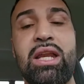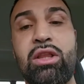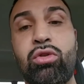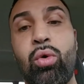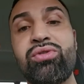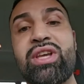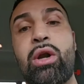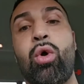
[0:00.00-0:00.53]
He
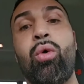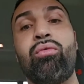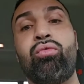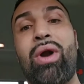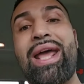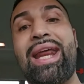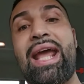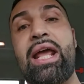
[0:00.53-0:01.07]
throws that
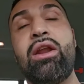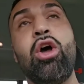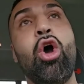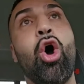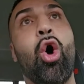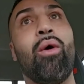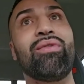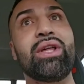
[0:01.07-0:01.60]
right hand
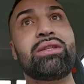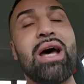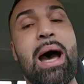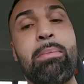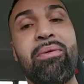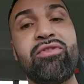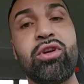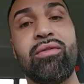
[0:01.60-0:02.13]
over the
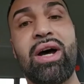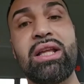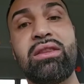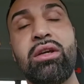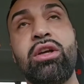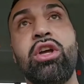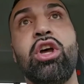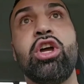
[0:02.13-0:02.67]
top of Gervonta.